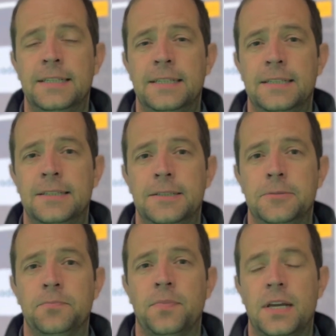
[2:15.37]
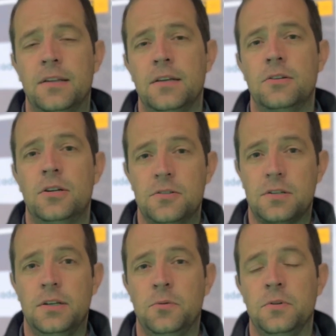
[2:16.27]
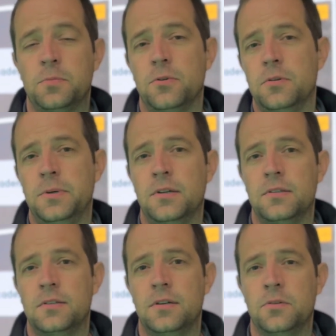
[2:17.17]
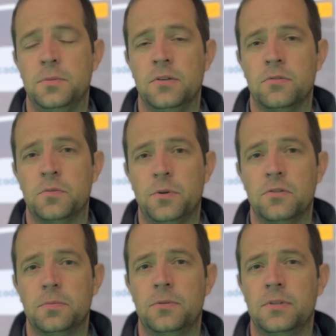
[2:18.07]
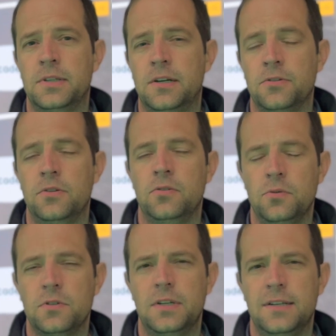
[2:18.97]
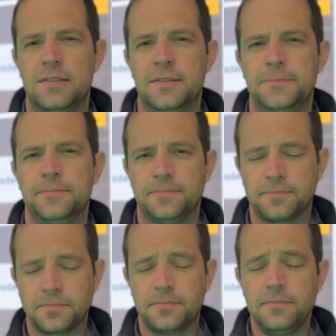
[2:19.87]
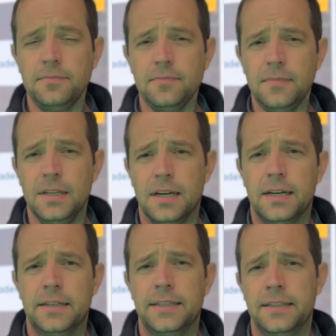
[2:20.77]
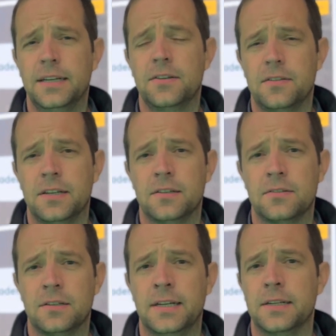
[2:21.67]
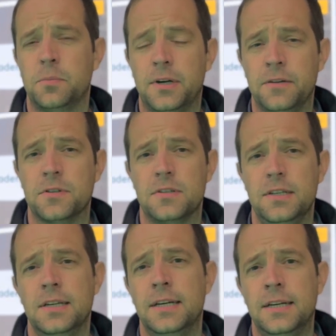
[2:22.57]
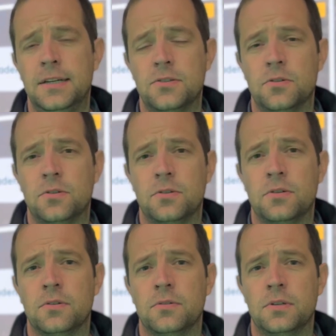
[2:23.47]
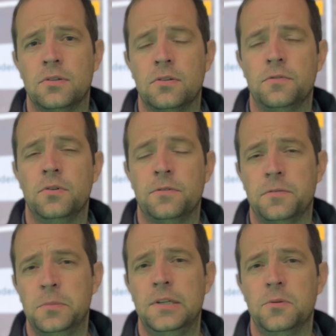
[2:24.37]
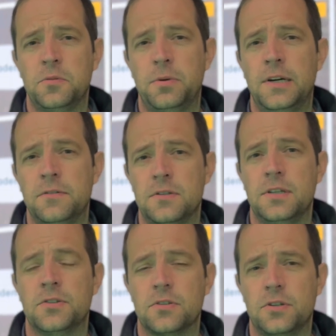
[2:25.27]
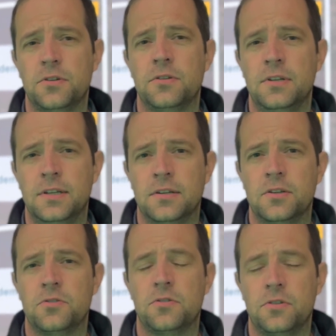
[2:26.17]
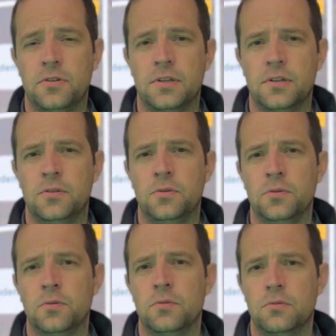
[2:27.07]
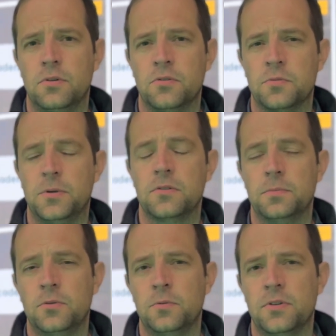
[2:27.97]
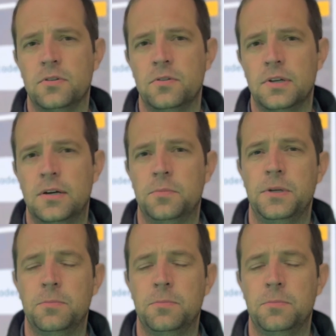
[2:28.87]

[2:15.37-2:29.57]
And then lastly, we spoke about how to be responsible and how you use data. And that's things like privacy. So a lot of you are familiar with privacy and security and ensuring you are responsible with how